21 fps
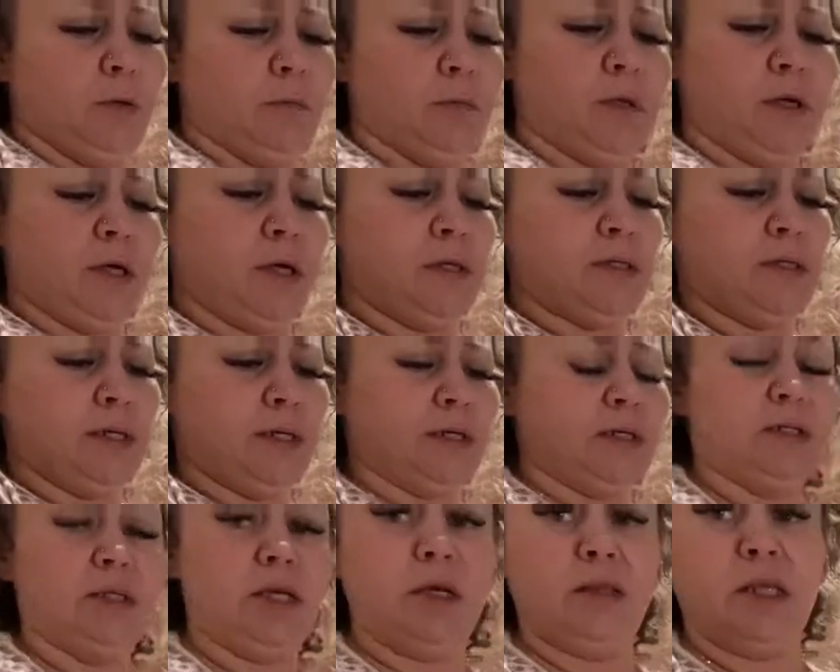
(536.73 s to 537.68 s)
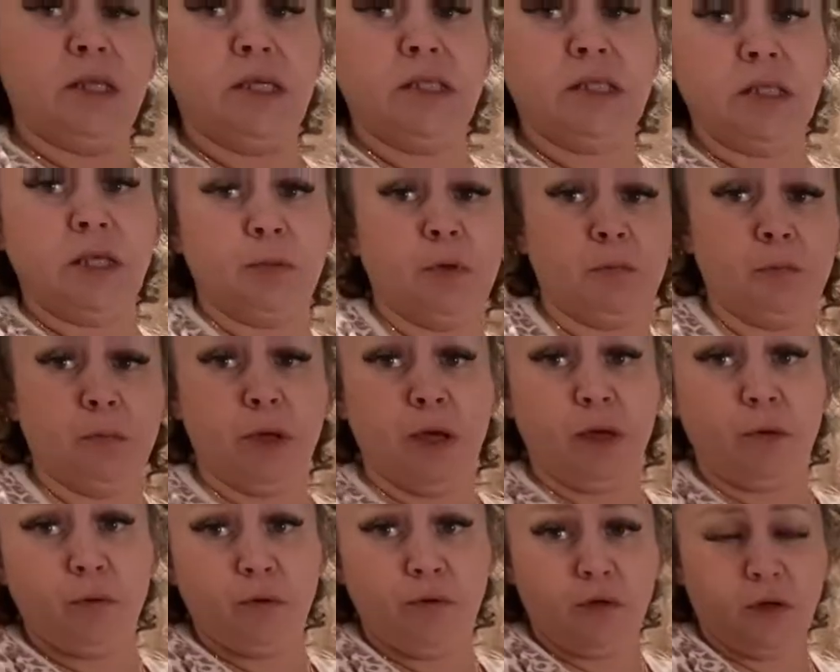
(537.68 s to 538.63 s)
Because like I said, they sleep in
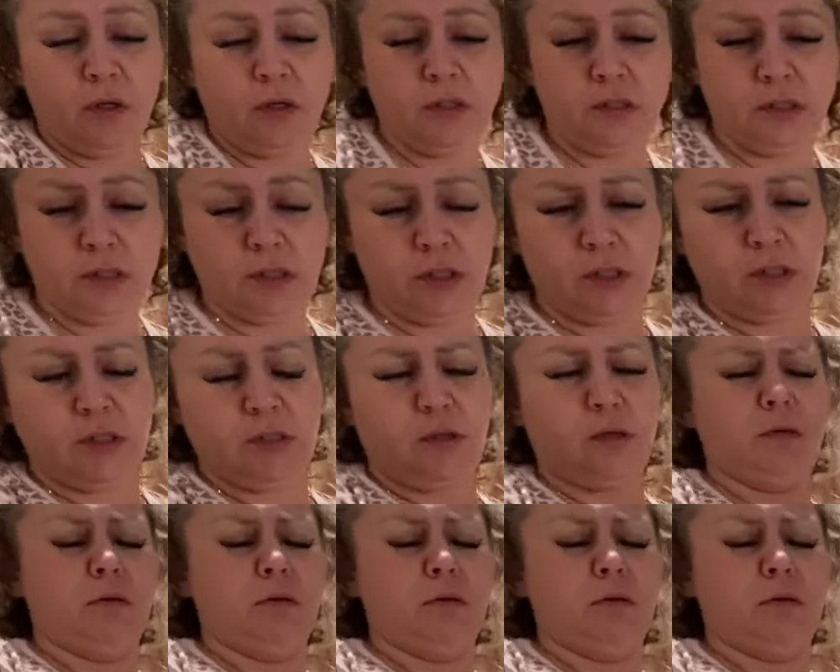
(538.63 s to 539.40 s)
bed with us, so.